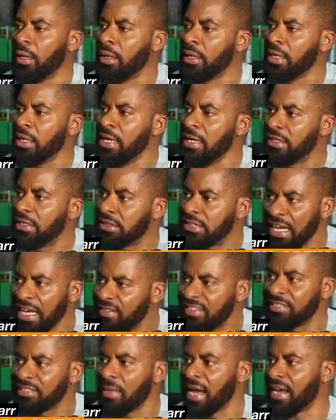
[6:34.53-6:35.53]
he
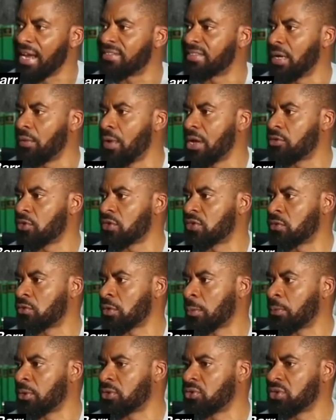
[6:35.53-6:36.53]
changed his mind and said he went to
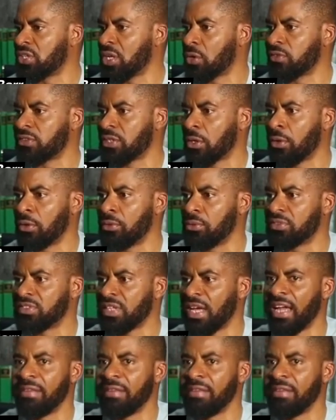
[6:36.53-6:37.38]
support Uche Secondus.